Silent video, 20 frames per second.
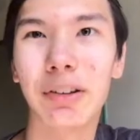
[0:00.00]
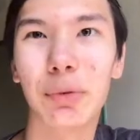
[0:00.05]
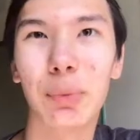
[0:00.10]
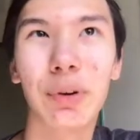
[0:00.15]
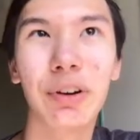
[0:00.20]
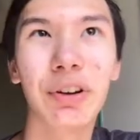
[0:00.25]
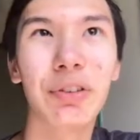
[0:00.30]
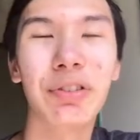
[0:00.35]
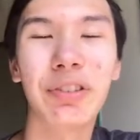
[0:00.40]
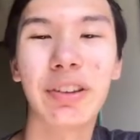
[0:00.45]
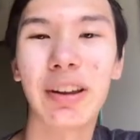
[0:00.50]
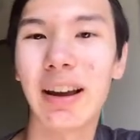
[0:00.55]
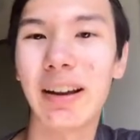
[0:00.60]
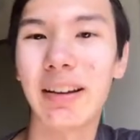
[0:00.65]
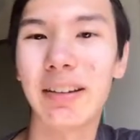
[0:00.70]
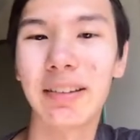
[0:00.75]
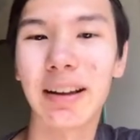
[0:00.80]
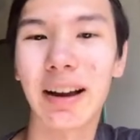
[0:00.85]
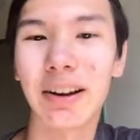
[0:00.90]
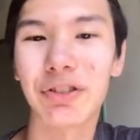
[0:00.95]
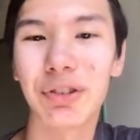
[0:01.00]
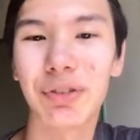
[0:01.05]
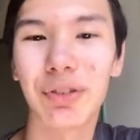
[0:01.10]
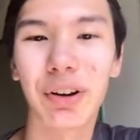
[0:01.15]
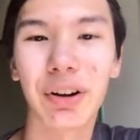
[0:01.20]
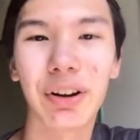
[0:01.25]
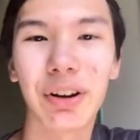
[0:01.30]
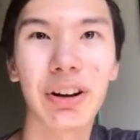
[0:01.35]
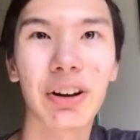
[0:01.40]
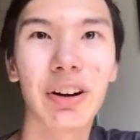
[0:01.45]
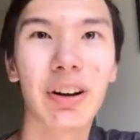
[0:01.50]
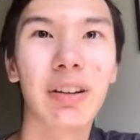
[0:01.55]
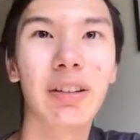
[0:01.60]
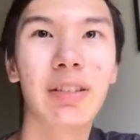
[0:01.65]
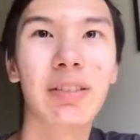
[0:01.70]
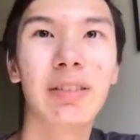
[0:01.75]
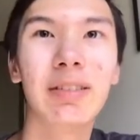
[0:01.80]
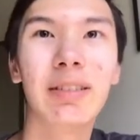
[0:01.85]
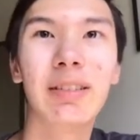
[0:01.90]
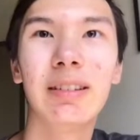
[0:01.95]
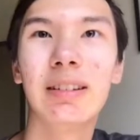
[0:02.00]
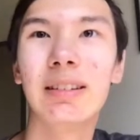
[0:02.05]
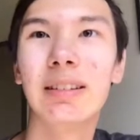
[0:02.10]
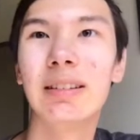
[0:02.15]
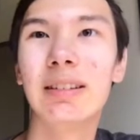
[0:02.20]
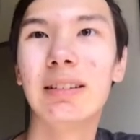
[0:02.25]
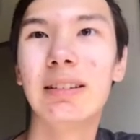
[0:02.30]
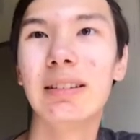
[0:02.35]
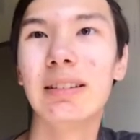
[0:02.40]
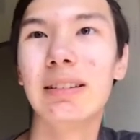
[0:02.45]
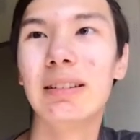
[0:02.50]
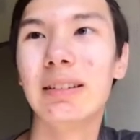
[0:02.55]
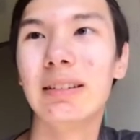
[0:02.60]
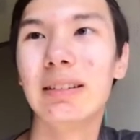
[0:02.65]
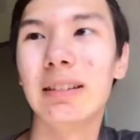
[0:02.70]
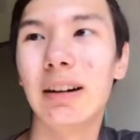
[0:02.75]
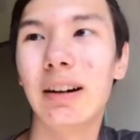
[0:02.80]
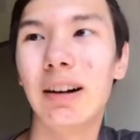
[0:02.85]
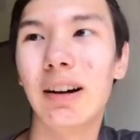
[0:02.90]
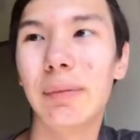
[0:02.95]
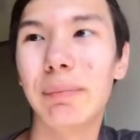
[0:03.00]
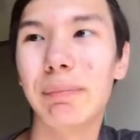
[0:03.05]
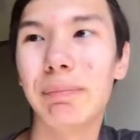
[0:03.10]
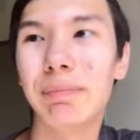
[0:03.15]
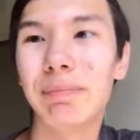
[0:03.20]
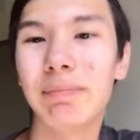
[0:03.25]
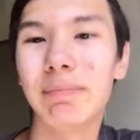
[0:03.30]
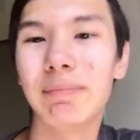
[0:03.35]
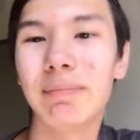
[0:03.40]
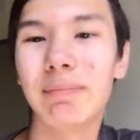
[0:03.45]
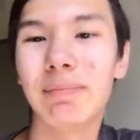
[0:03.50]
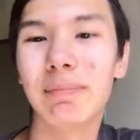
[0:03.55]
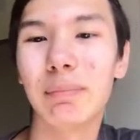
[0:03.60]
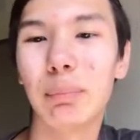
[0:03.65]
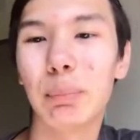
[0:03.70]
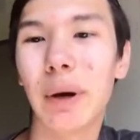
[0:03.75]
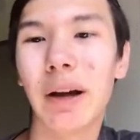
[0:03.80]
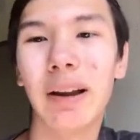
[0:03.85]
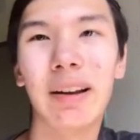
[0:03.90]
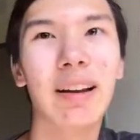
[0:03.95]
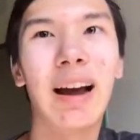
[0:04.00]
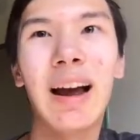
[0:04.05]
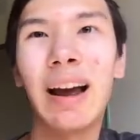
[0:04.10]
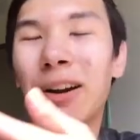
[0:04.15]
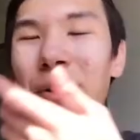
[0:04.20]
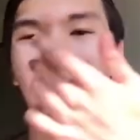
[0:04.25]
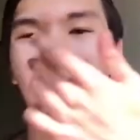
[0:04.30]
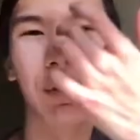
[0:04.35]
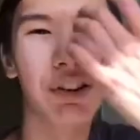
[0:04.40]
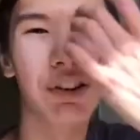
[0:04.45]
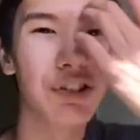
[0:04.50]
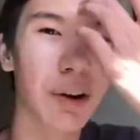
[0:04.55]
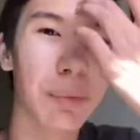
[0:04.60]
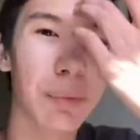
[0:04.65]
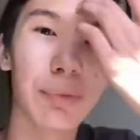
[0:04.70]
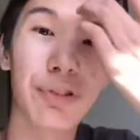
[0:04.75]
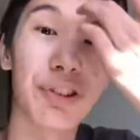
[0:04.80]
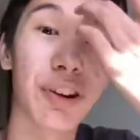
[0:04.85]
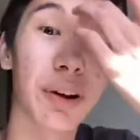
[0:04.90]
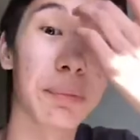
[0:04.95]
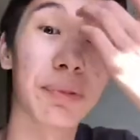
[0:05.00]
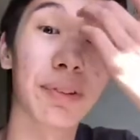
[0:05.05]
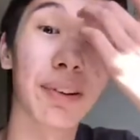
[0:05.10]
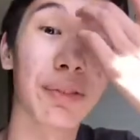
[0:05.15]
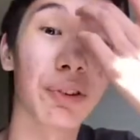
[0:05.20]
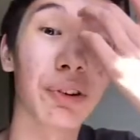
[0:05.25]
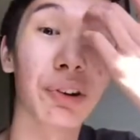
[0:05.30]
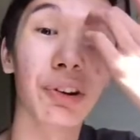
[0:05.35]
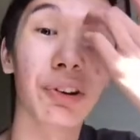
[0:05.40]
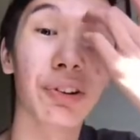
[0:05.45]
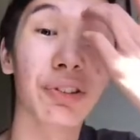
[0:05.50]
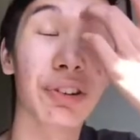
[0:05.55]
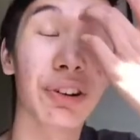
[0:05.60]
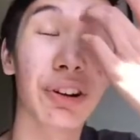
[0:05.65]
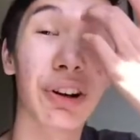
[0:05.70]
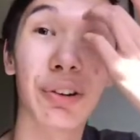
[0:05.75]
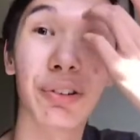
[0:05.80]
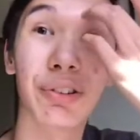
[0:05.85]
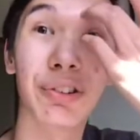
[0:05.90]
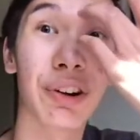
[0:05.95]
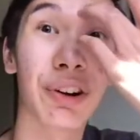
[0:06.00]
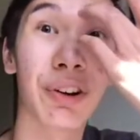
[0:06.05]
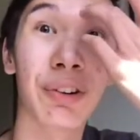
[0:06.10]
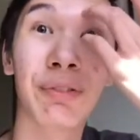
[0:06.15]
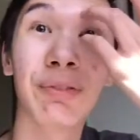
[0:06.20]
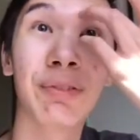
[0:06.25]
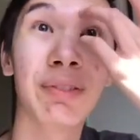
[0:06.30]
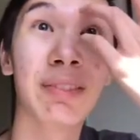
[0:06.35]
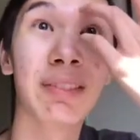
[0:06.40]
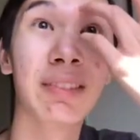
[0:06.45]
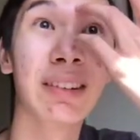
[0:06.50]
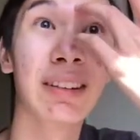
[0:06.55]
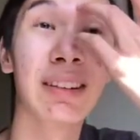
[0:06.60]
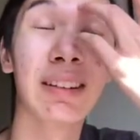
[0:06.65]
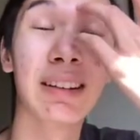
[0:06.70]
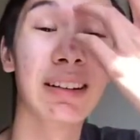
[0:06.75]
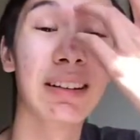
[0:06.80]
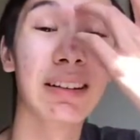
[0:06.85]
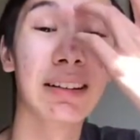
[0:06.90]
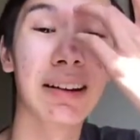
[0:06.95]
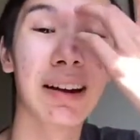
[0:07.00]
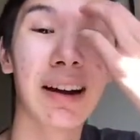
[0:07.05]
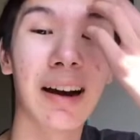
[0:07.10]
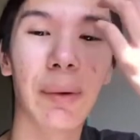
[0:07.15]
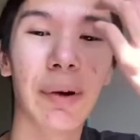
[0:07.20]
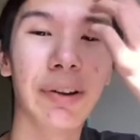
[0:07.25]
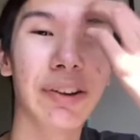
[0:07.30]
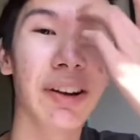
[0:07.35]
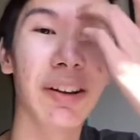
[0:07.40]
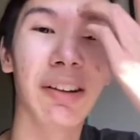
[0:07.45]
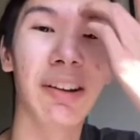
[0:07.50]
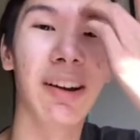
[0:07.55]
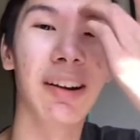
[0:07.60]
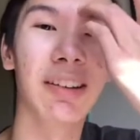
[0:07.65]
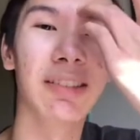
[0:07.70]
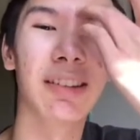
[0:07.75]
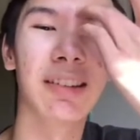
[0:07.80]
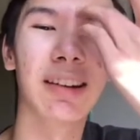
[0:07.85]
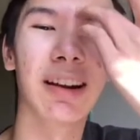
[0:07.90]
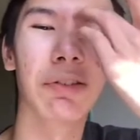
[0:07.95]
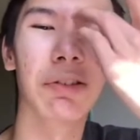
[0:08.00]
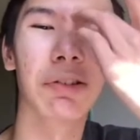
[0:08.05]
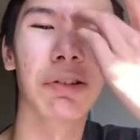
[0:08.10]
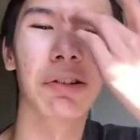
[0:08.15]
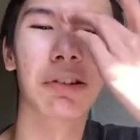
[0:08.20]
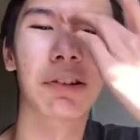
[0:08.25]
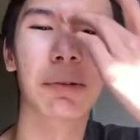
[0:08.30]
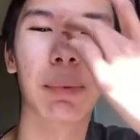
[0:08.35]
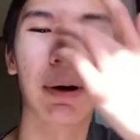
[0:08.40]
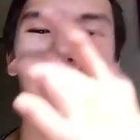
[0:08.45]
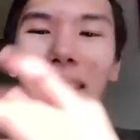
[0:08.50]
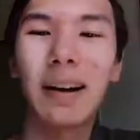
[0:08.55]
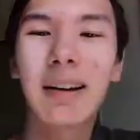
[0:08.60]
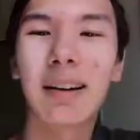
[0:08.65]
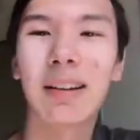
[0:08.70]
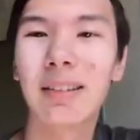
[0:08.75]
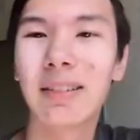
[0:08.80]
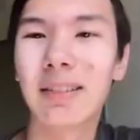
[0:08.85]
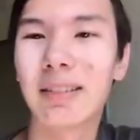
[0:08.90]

Windows 10 is actually very good. But I'd already jumped ship several years ago, so I went to Linux and never looked back.